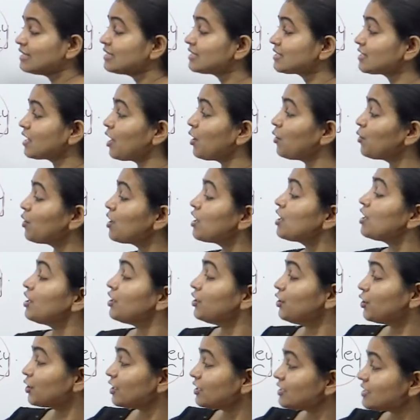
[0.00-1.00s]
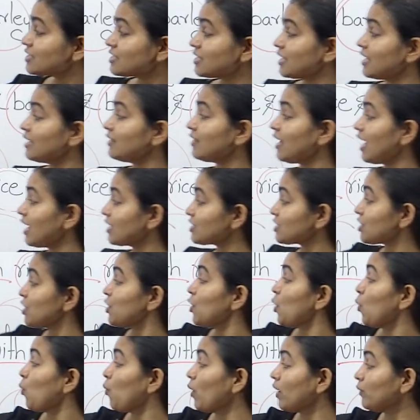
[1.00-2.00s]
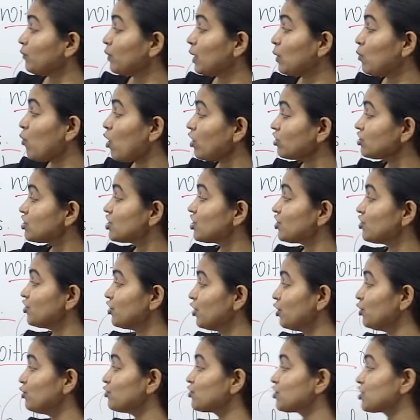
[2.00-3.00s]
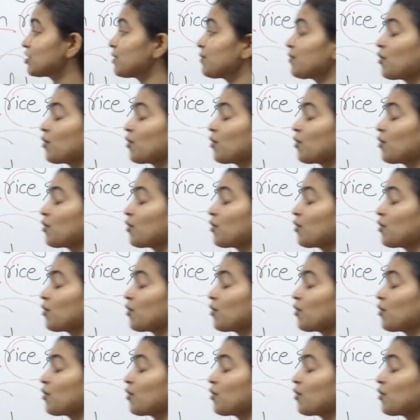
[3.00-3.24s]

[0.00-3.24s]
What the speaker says: So you can see that when we want to use